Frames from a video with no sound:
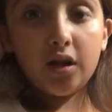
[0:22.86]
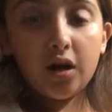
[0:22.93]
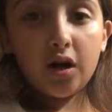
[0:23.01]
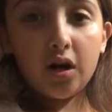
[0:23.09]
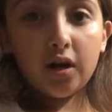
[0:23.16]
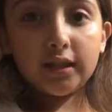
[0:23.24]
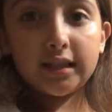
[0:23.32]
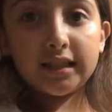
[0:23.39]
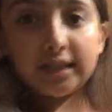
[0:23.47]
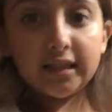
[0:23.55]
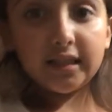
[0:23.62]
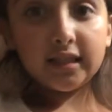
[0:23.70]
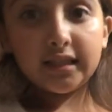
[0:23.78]
on
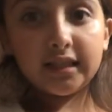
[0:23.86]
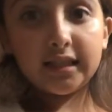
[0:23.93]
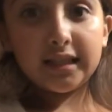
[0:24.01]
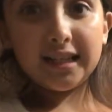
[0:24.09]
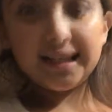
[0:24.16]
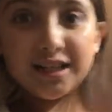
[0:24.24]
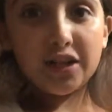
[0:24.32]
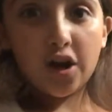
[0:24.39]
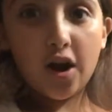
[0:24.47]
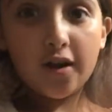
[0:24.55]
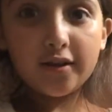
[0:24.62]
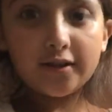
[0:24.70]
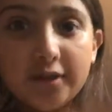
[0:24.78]
the Slingshot.
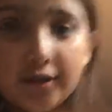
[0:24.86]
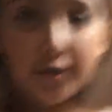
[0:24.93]
So